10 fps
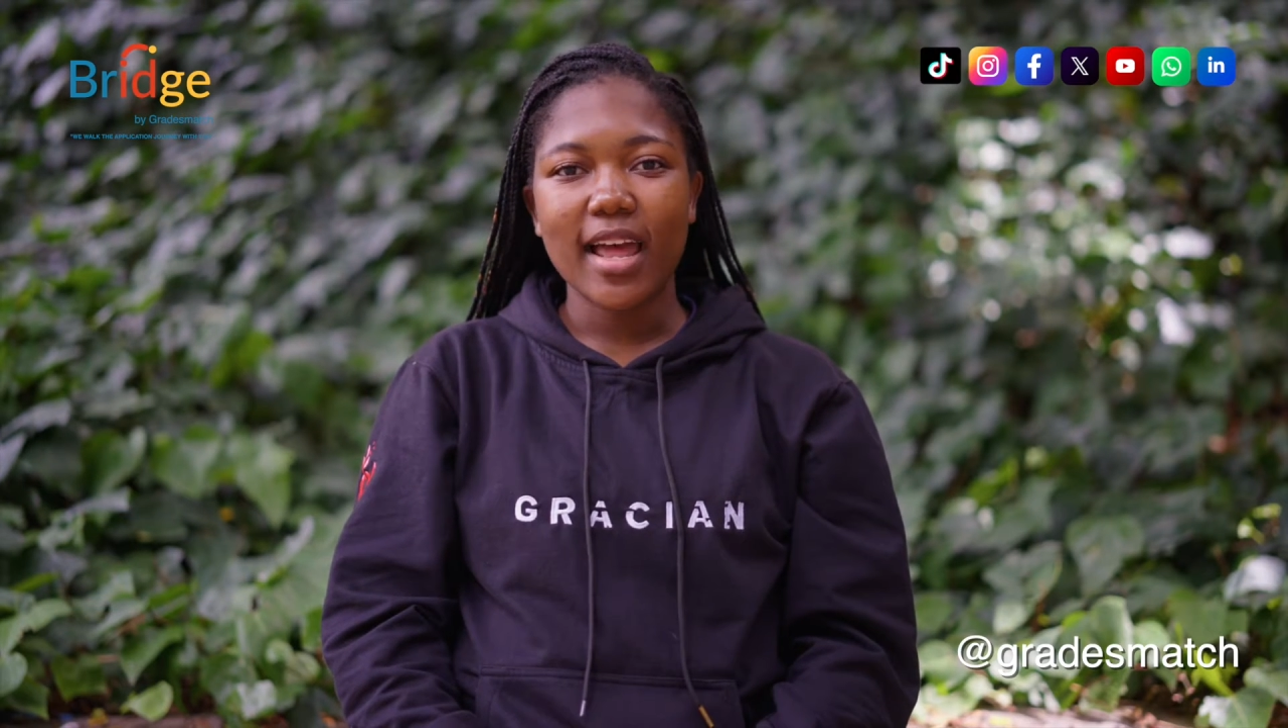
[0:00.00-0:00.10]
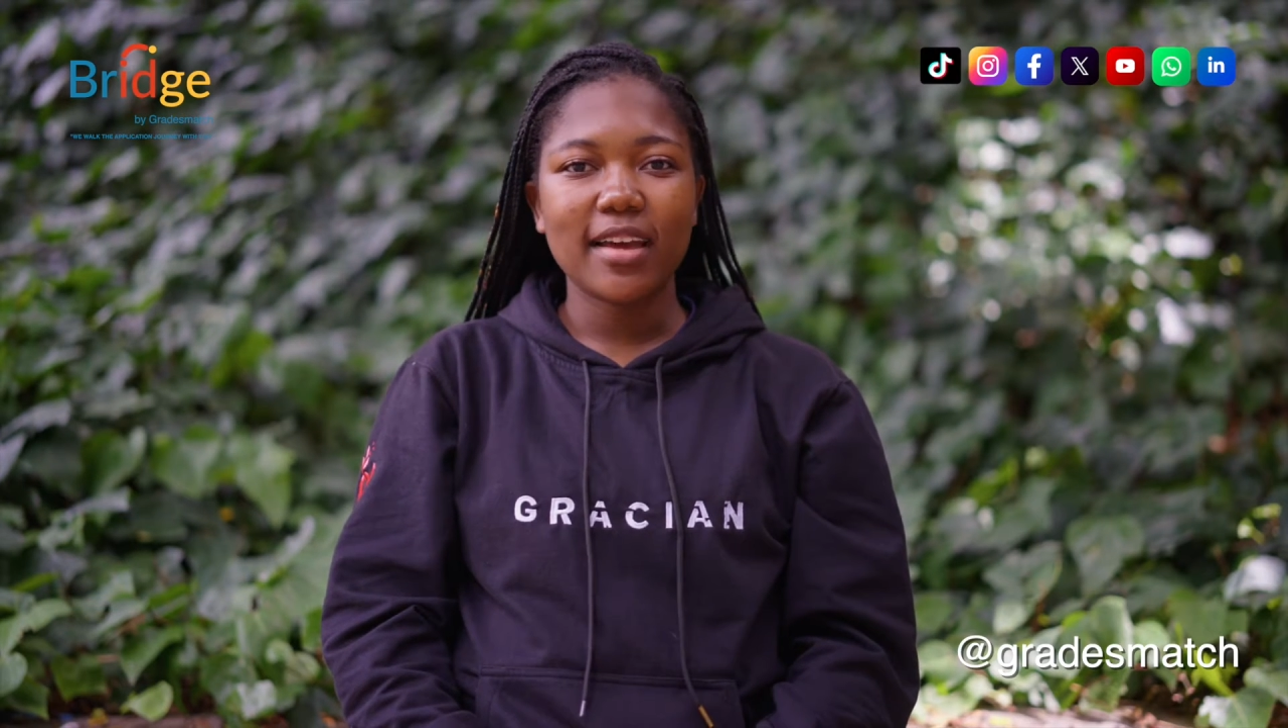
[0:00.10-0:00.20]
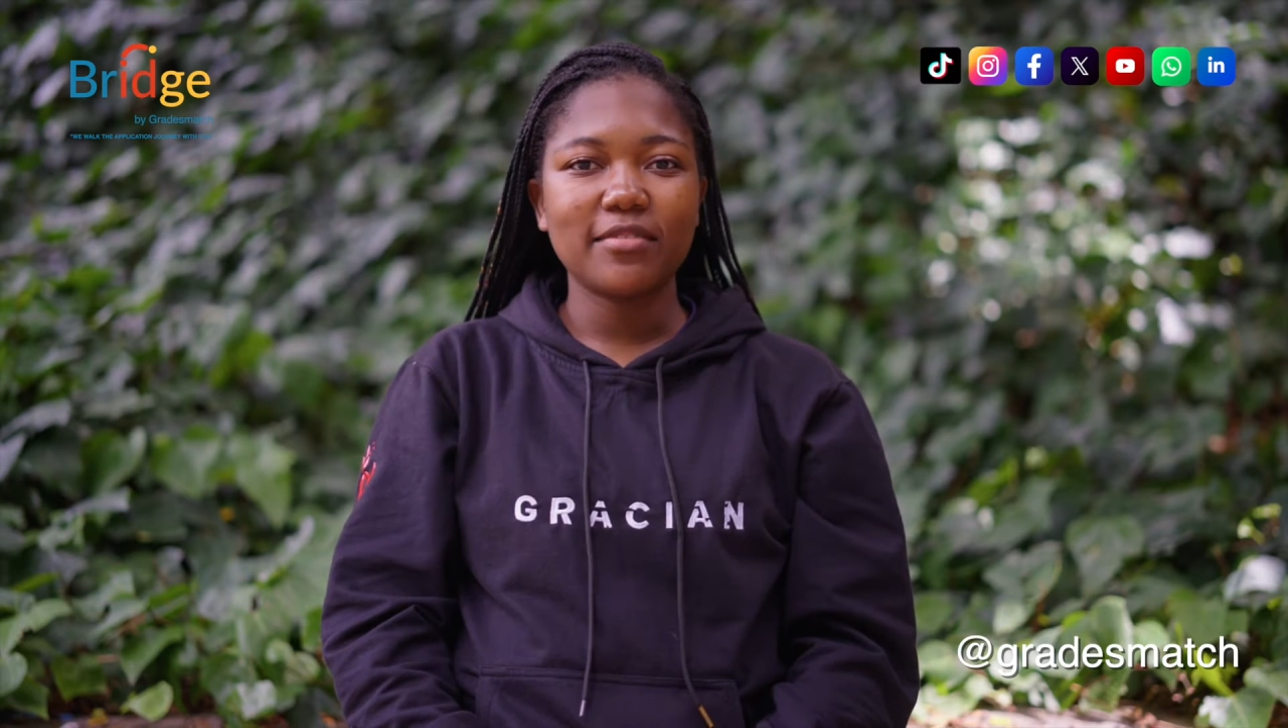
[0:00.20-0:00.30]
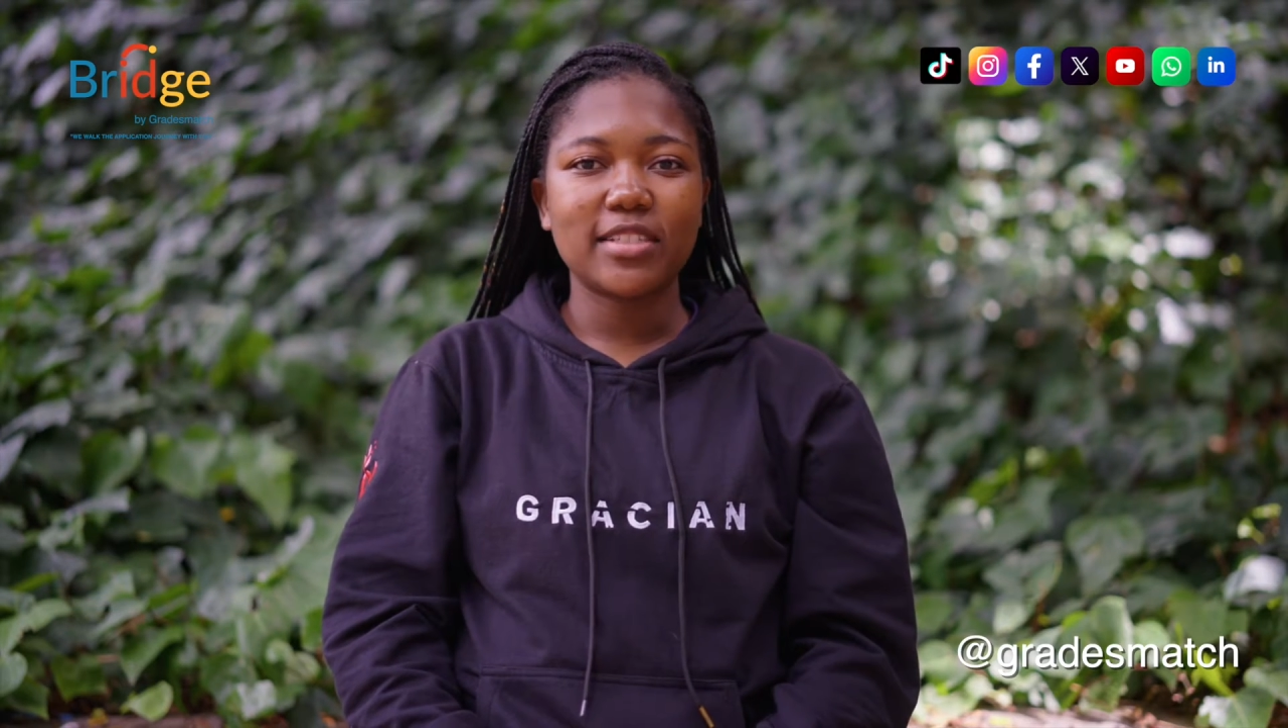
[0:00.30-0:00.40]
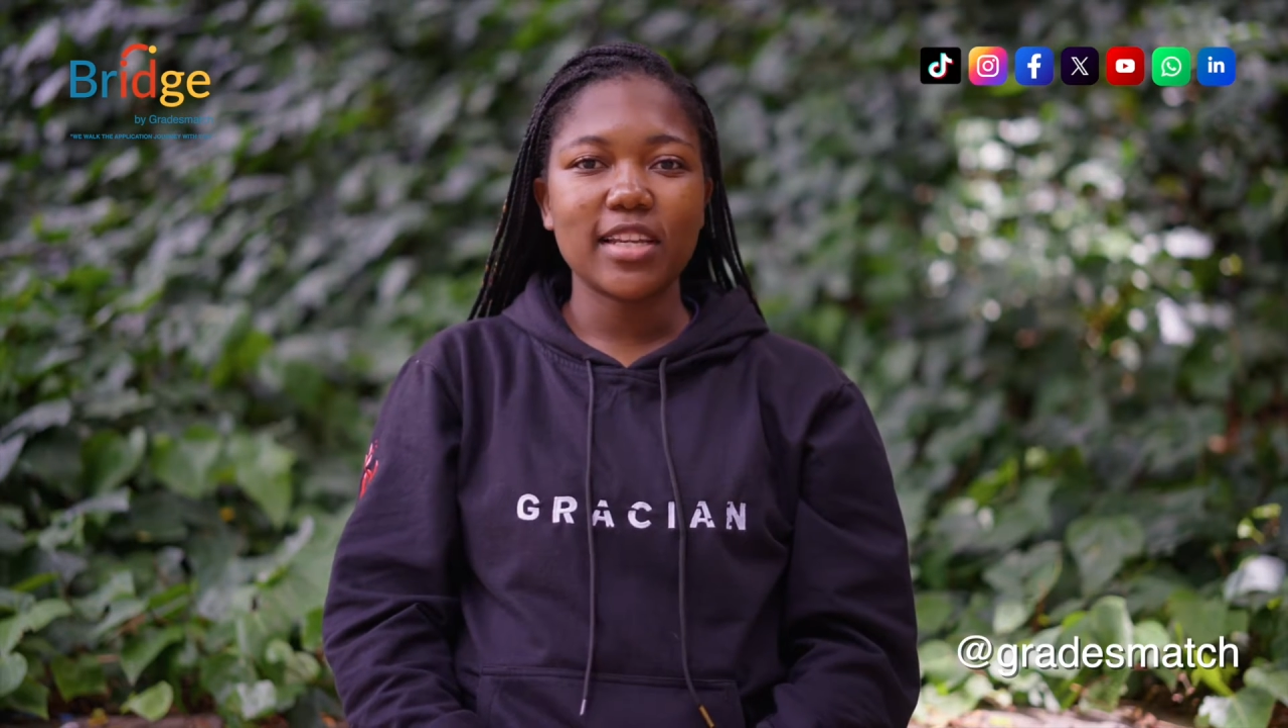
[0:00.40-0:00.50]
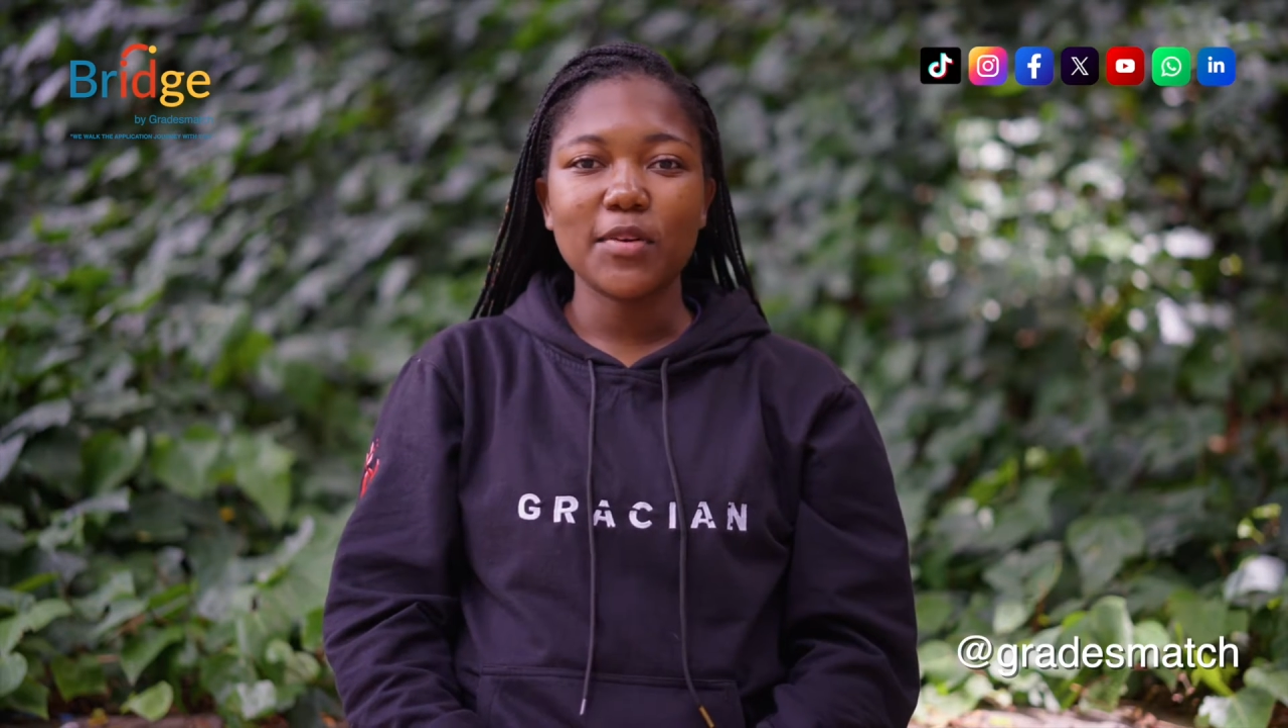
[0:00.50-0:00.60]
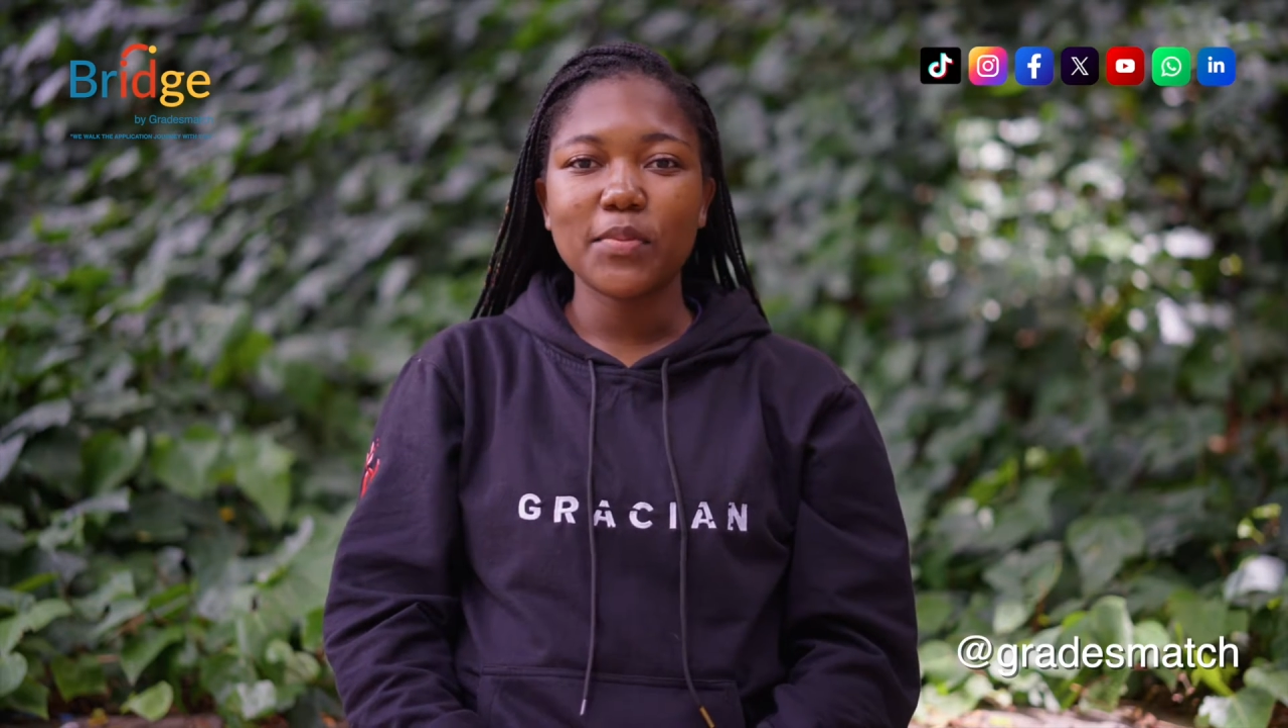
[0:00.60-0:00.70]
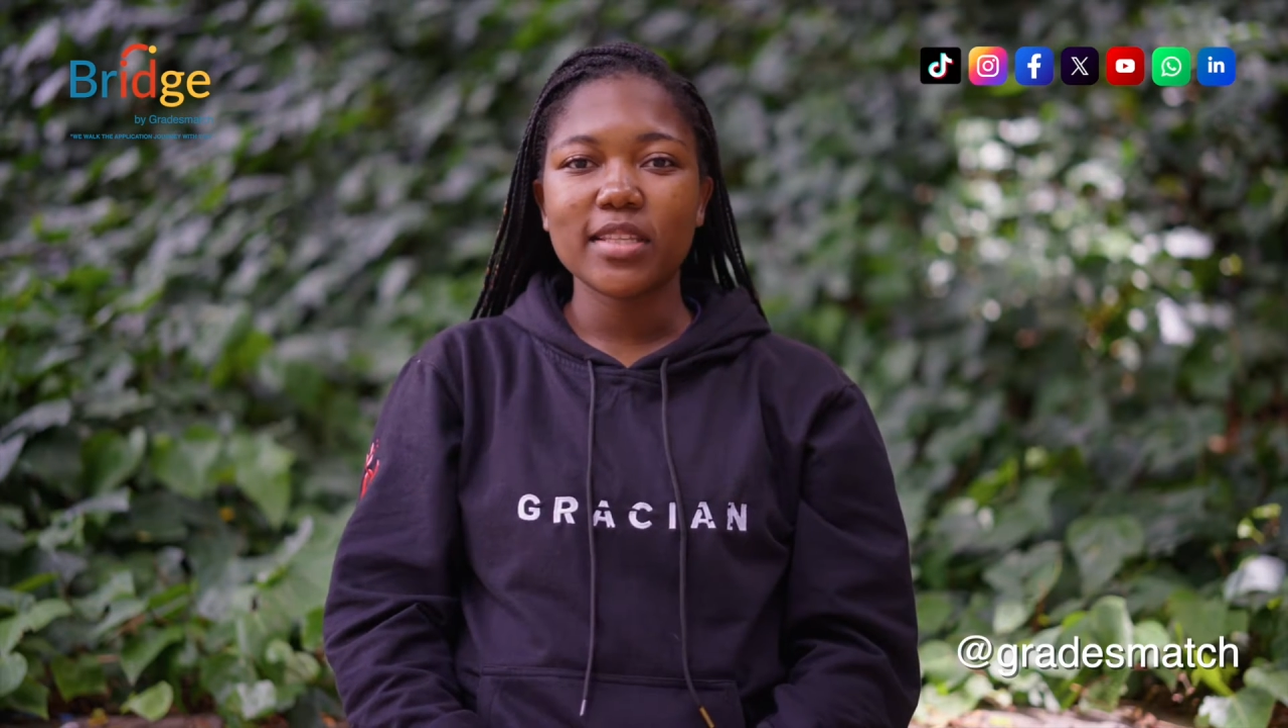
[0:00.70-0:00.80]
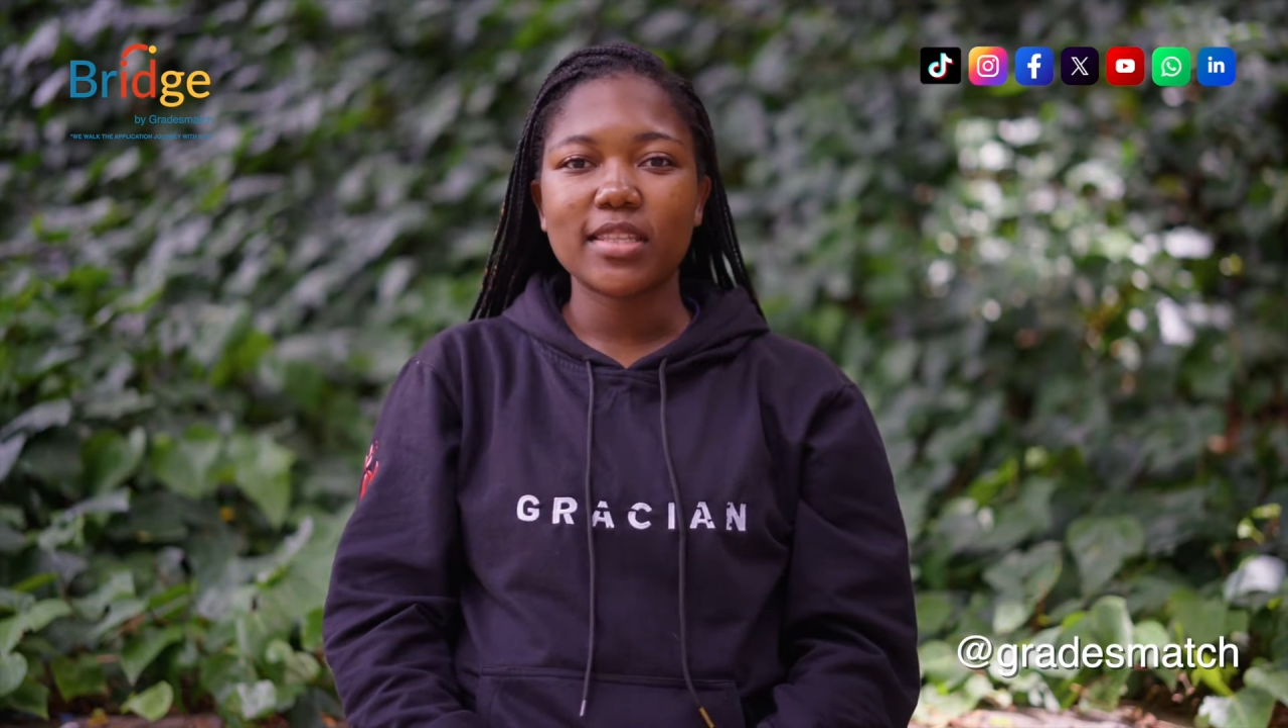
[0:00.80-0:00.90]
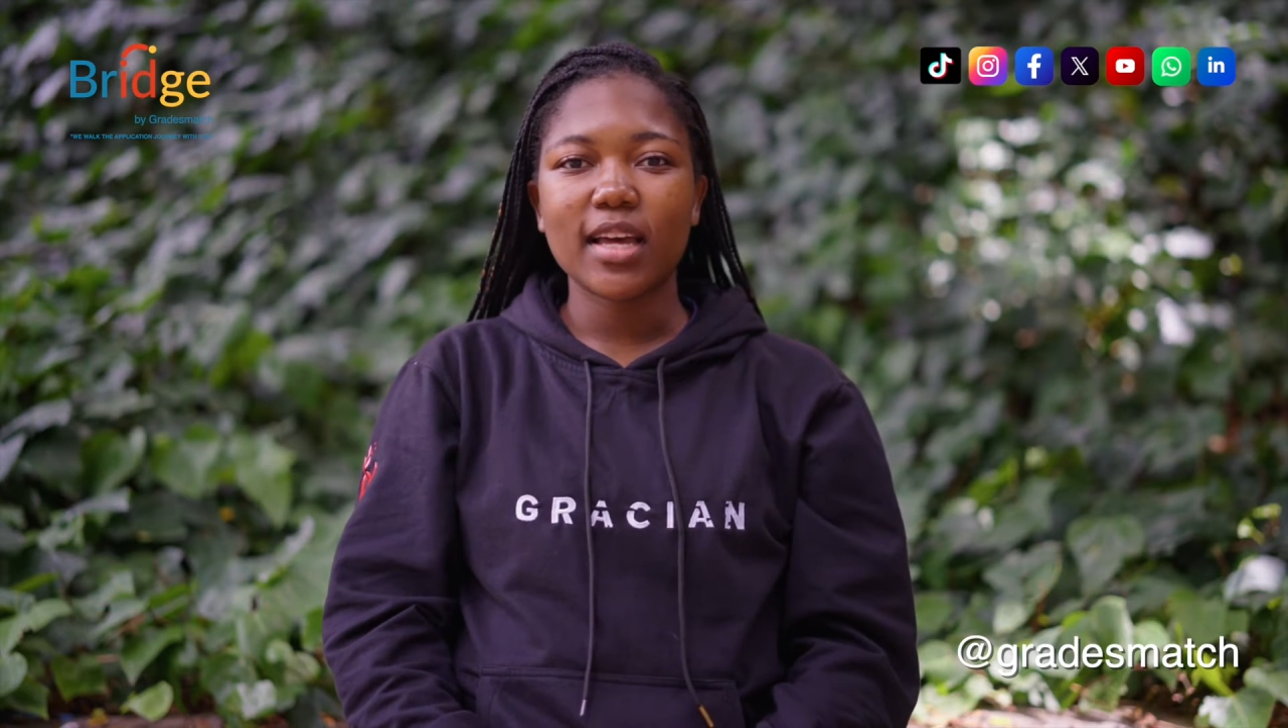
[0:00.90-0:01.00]
I love
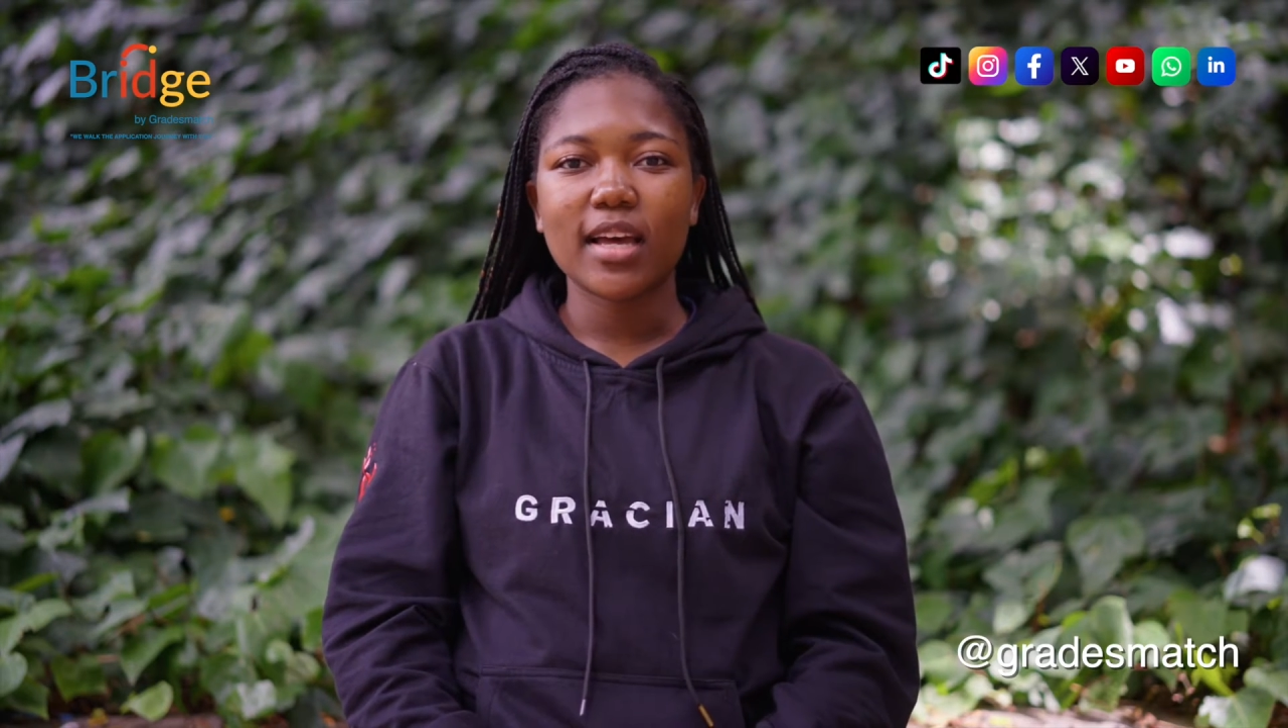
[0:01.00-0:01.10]
dealing with